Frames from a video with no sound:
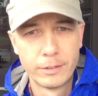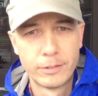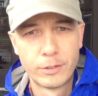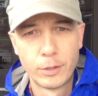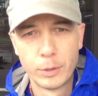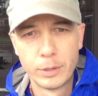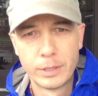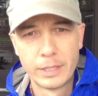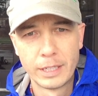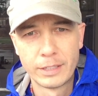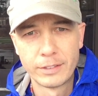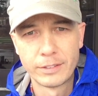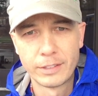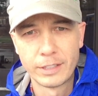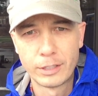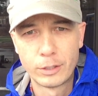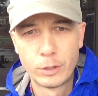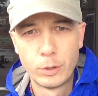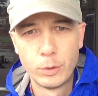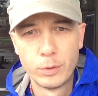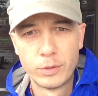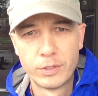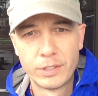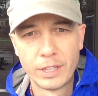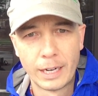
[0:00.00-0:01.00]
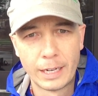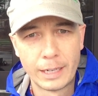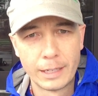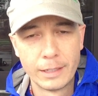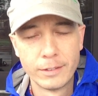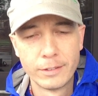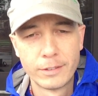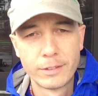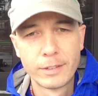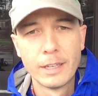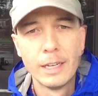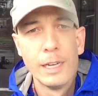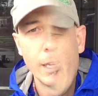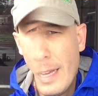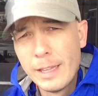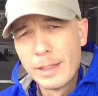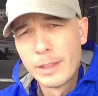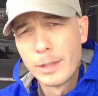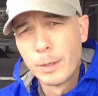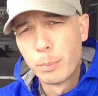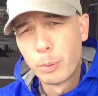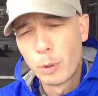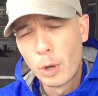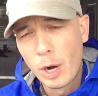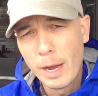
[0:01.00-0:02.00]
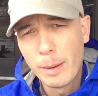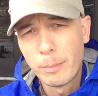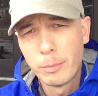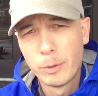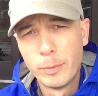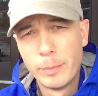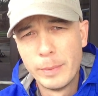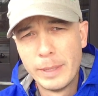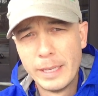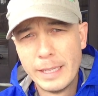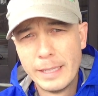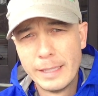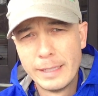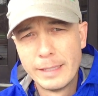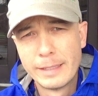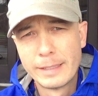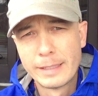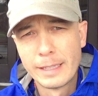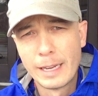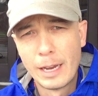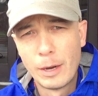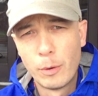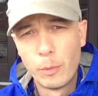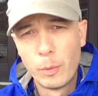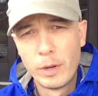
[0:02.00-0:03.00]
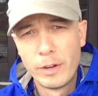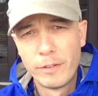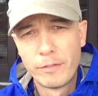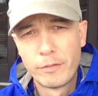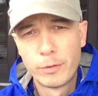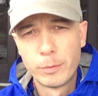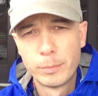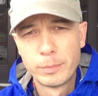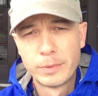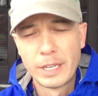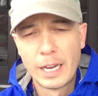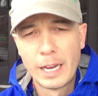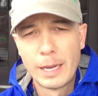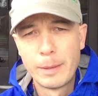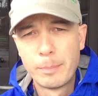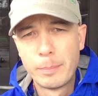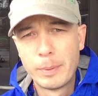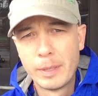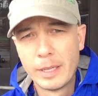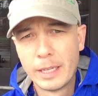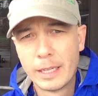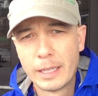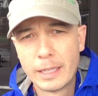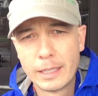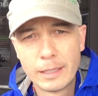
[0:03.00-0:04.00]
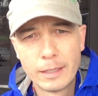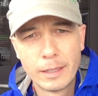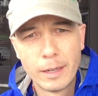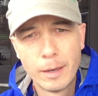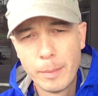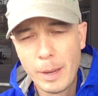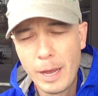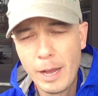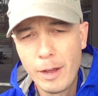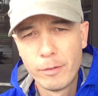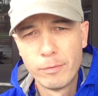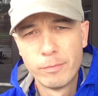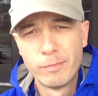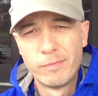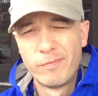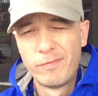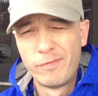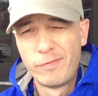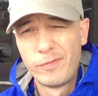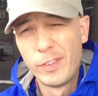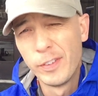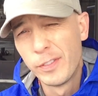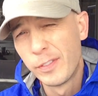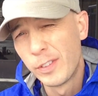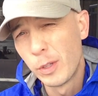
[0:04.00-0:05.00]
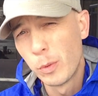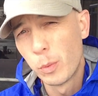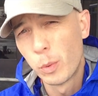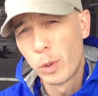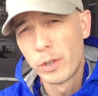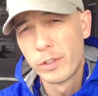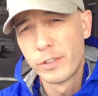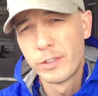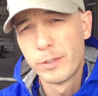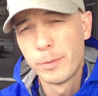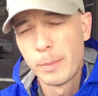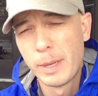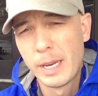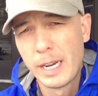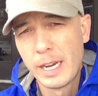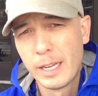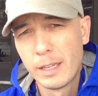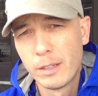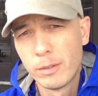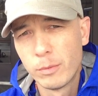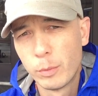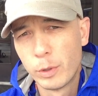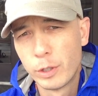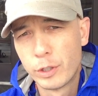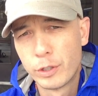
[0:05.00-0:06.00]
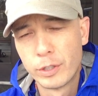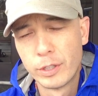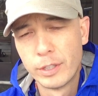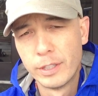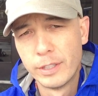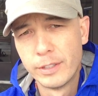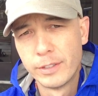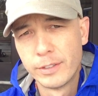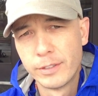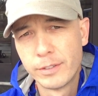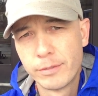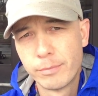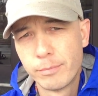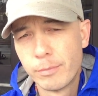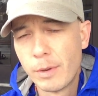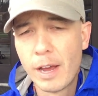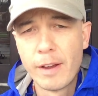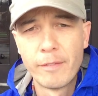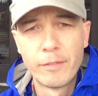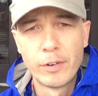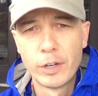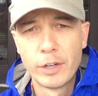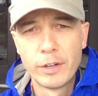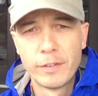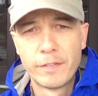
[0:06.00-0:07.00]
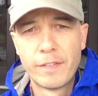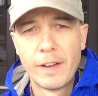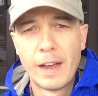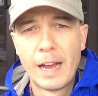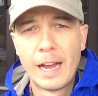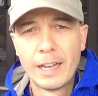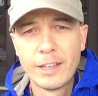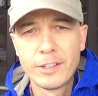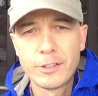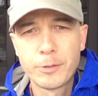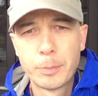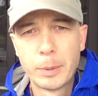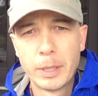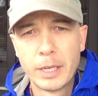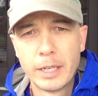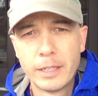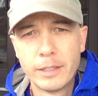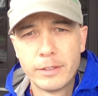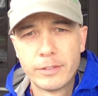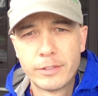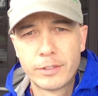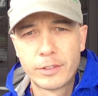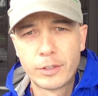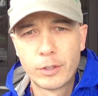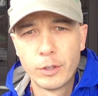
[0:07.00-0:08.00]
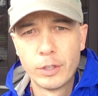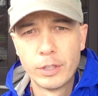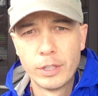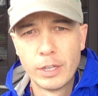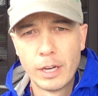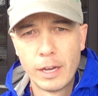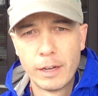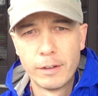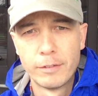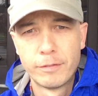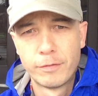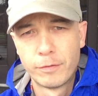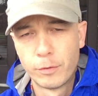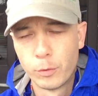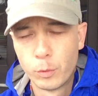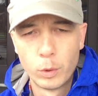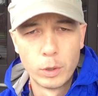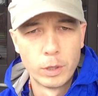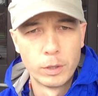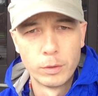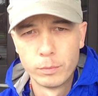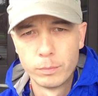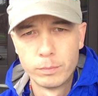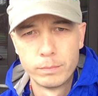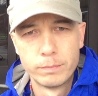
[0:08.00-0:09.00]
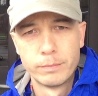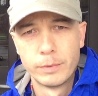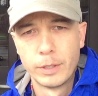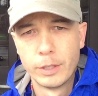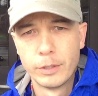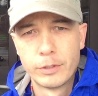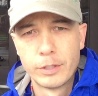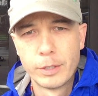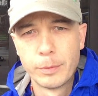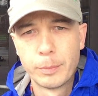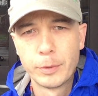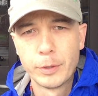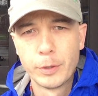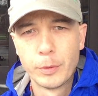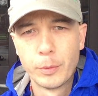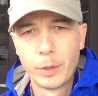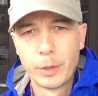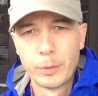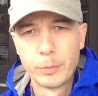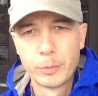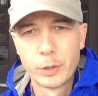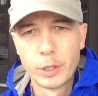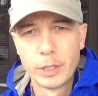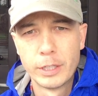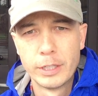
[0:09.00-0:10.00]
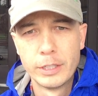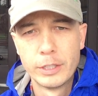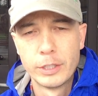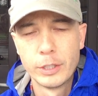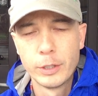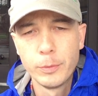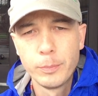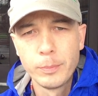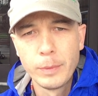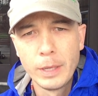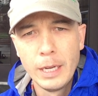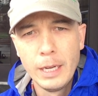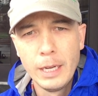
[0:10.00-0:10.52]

So it takes like 2 seconds. The problem is I went from typing about 50 words a minute, which is not very fast, but it's good enough for typically what I'm trying to do.